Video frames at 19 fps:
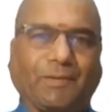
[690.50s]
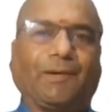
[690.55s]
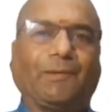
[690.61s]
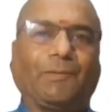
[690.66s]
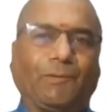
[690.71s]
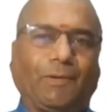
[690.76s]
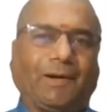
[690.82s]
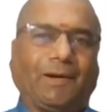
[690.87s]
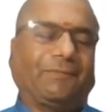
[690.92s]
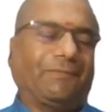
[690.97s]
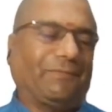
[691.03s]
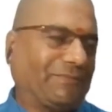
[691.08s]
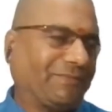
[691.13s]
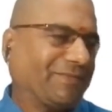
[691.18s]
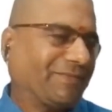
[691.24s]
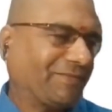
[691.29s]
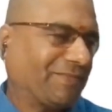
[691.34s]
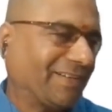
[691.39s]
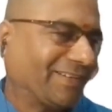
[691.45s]
Wow,
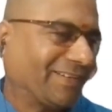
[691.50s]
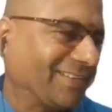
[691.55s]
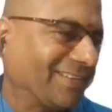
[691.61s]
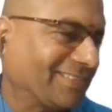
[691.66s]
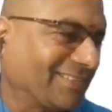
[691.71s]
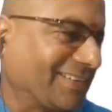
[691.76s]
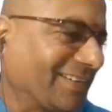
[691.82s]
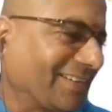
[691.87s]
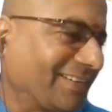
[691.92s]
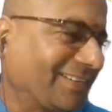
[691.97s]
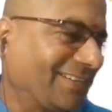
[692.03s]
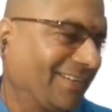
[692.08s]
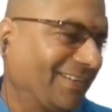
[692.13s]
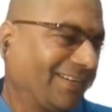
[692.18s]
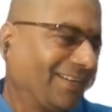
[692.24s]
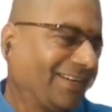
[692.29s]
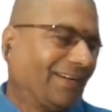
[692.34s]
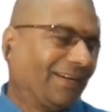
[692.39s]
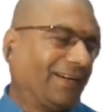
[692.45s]
fantastic.
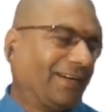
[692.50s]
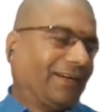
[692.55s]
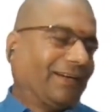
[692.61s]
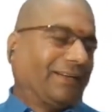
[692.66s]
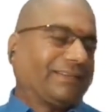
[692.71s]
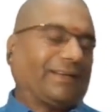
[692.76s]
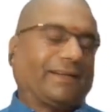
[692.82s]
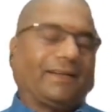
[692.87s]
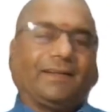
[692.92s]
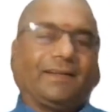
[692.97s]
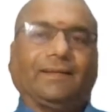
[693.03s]
So in